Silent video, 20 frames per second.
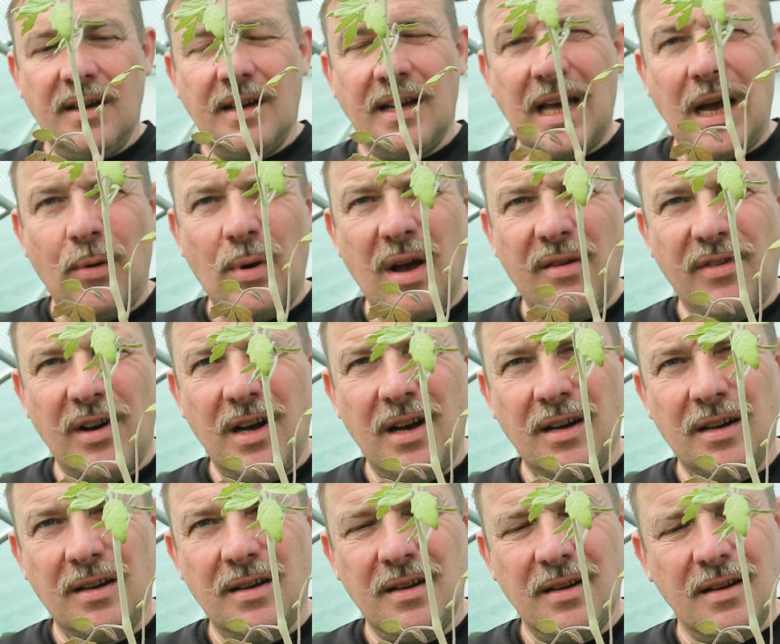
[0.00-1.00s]
However,
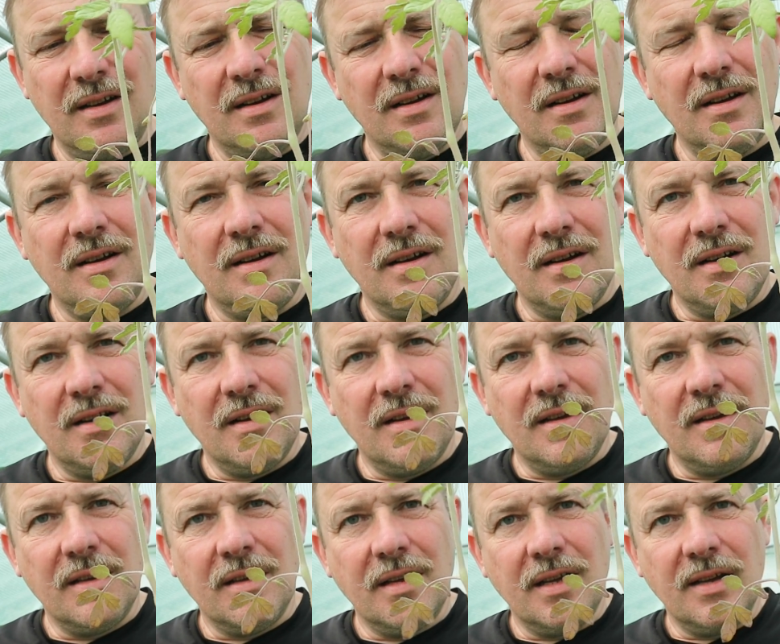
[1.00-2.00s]

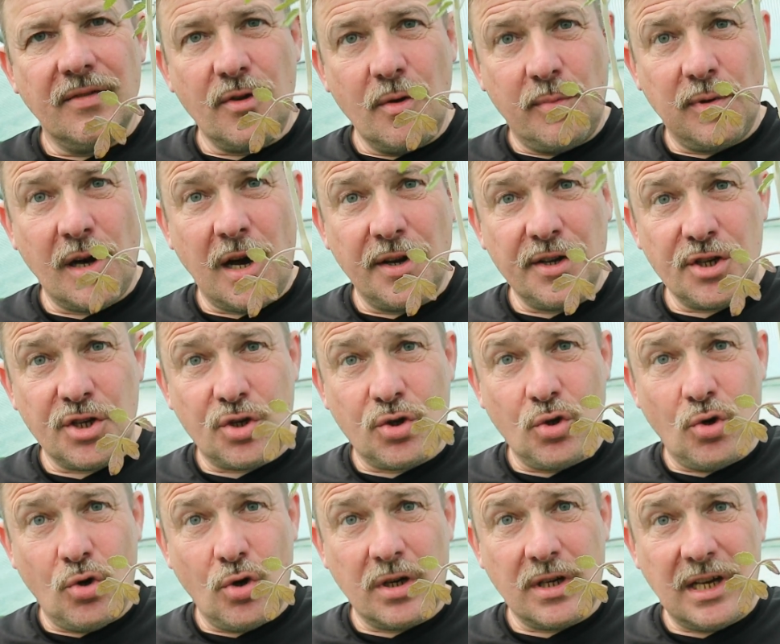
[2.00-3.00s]
if you plant a
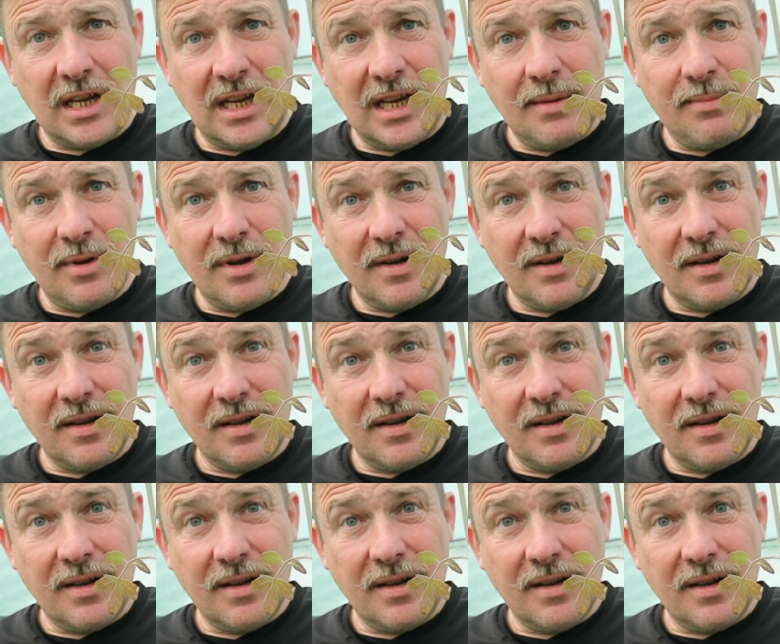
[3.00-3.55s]
stalk deep,